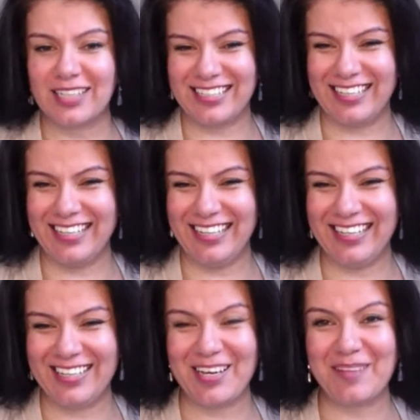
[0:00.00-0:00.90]

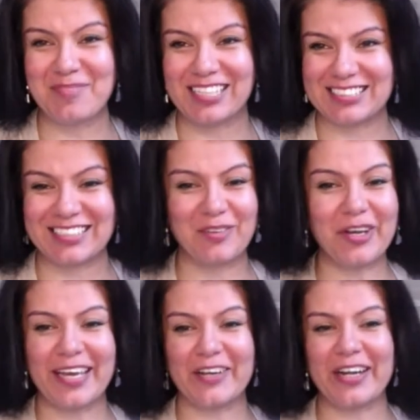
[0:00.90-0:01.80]
I'm guessing.
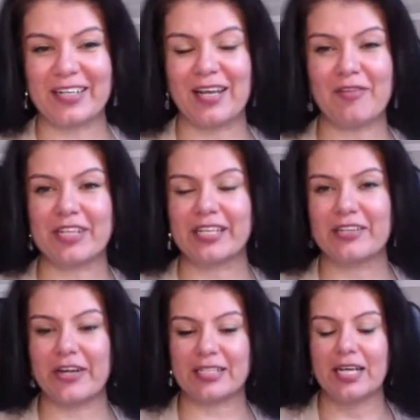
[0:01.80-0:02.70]
Okay, great, lovely,
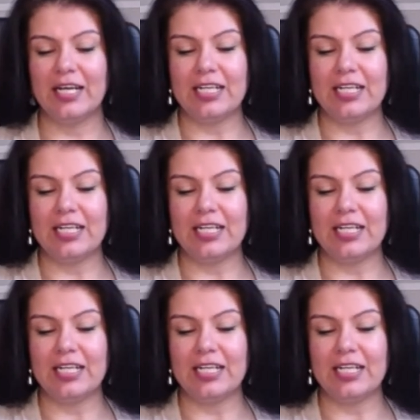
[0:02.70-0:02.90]
great.